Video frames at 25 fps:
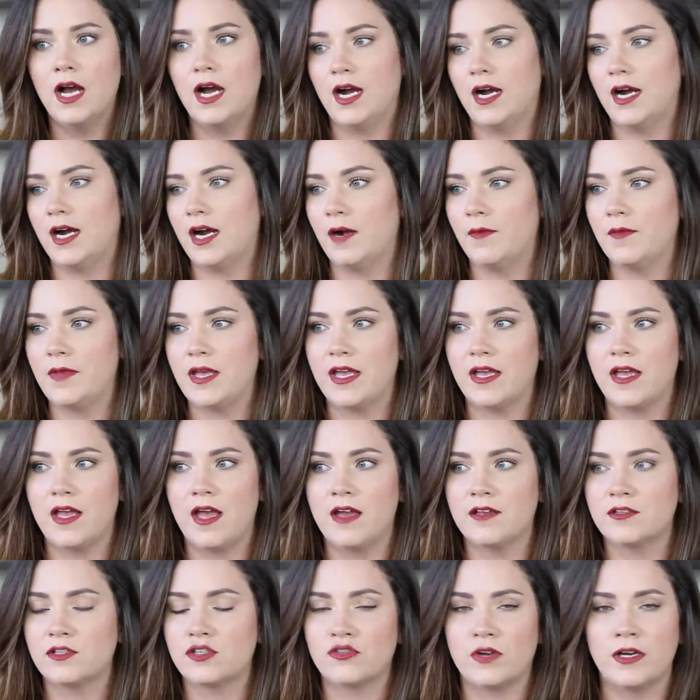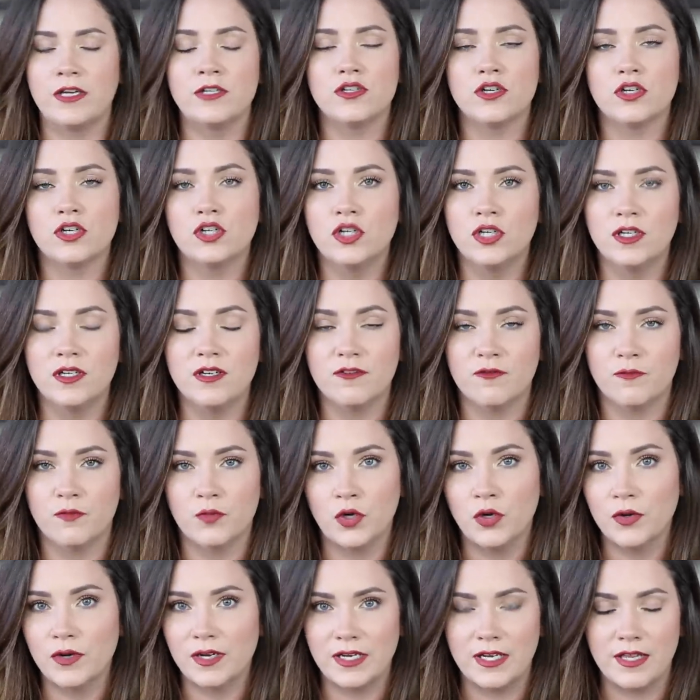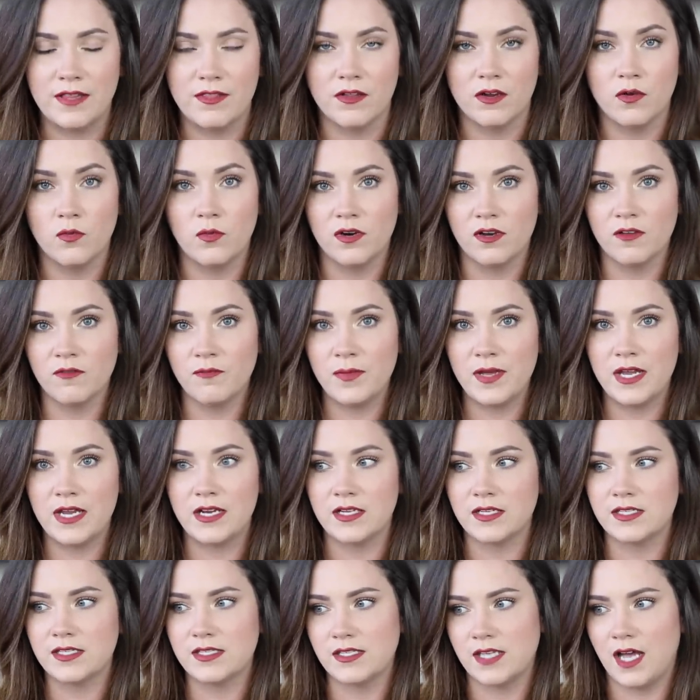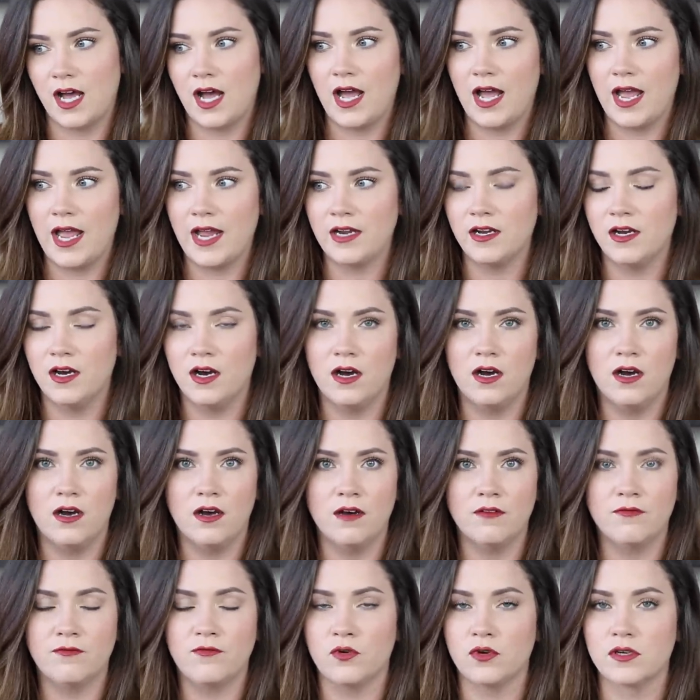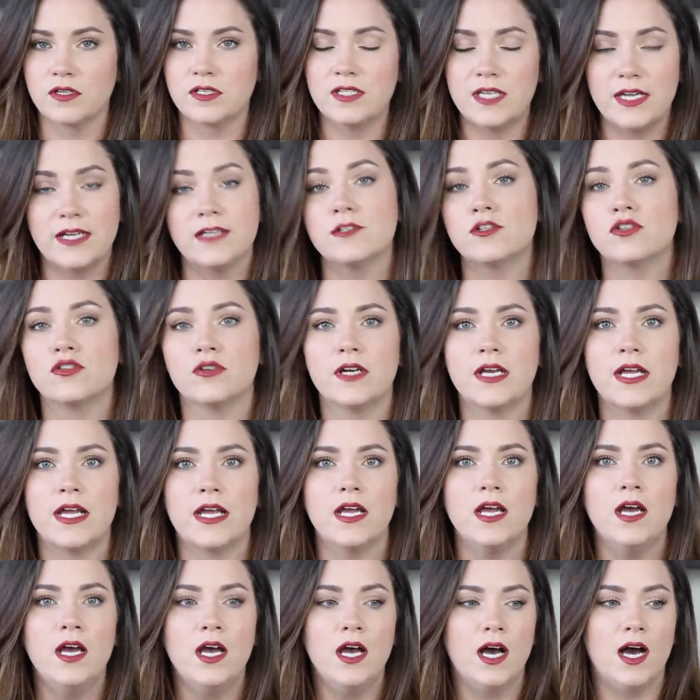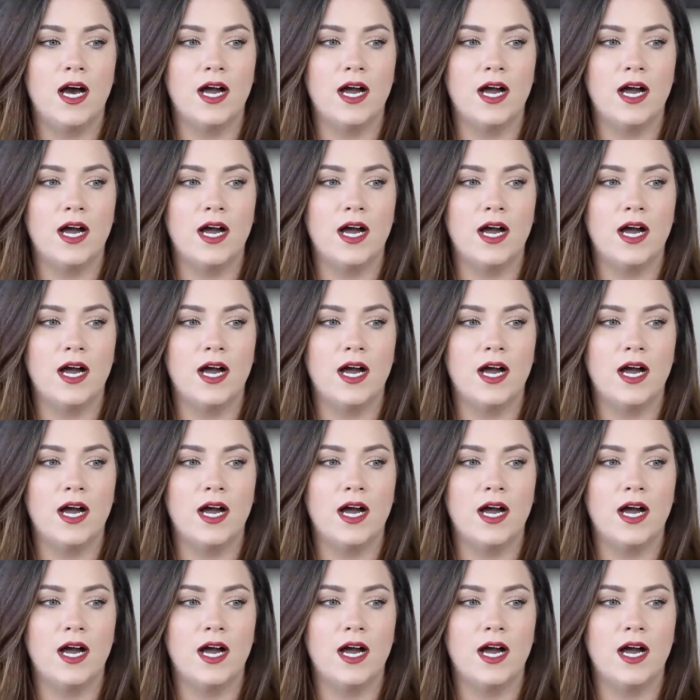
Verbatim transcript: Um, it, a stranger couldn't have broken in. There would have been a sign of forced entry.